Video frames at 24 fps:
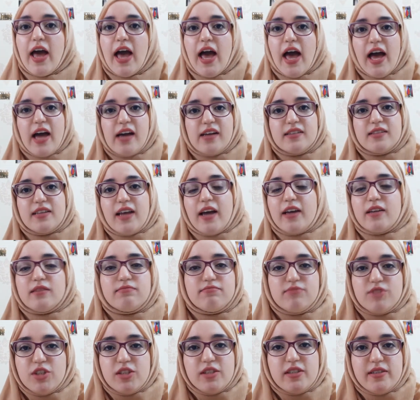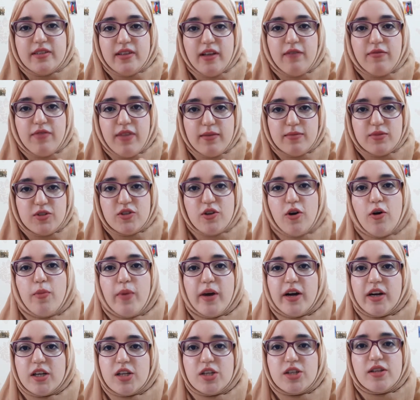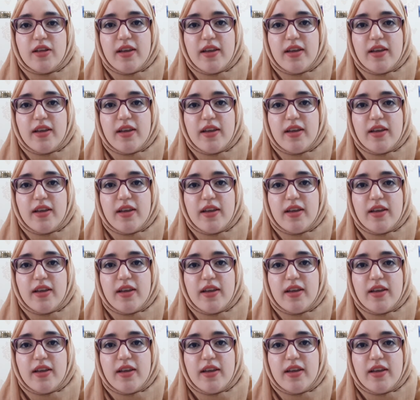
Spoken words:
and I just love them so much.